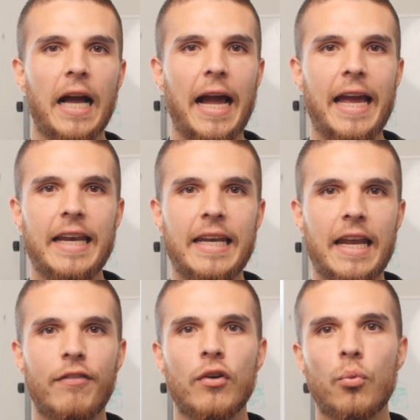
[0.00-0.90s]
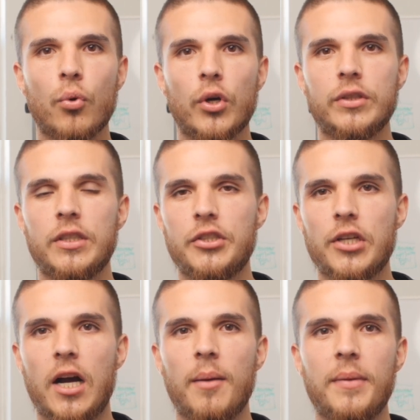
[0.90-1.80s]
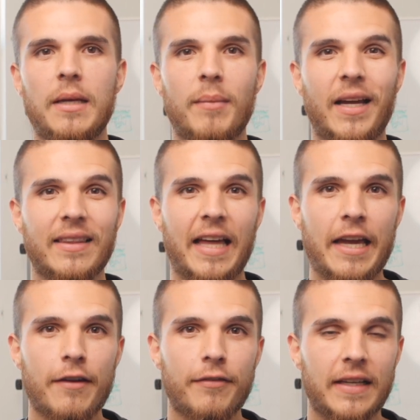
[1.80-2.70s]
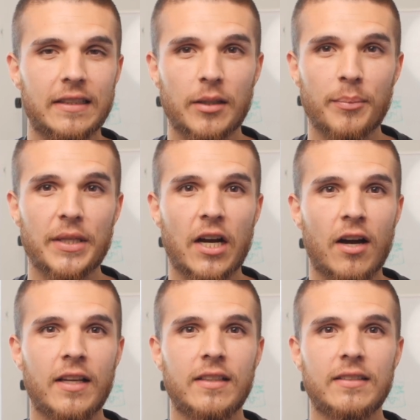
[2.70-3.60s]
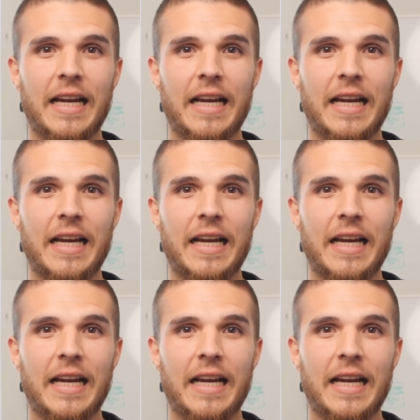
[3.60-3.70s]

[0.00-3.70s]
I had never worked a job in my life, and to be honest,